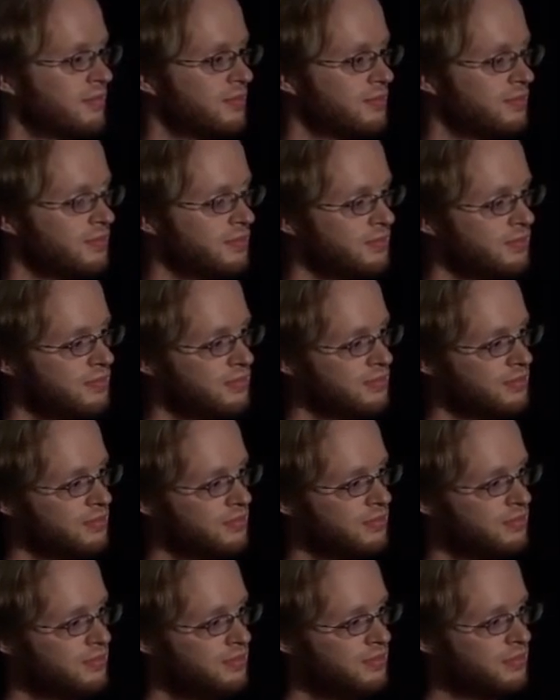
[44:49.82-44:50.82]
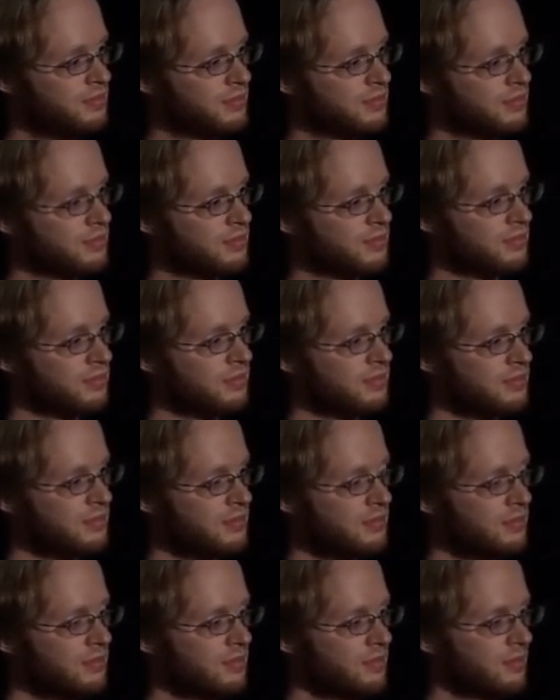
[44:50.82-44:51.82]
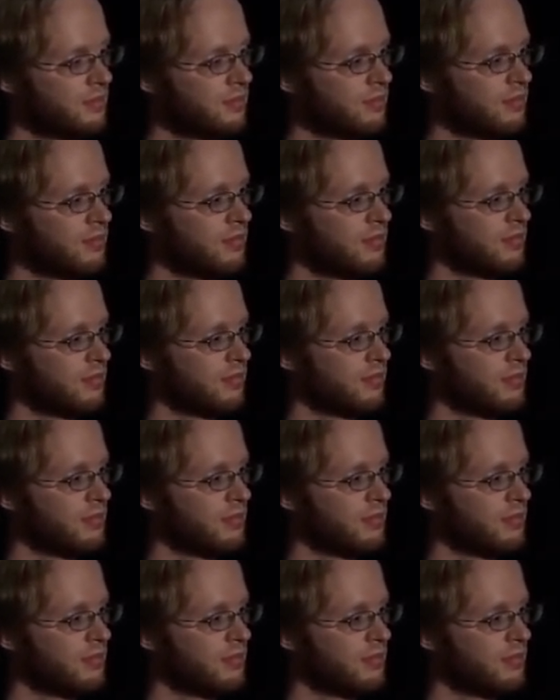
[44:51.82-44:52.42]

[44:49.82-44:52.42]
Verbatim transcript: errors in your your syntax or something like that.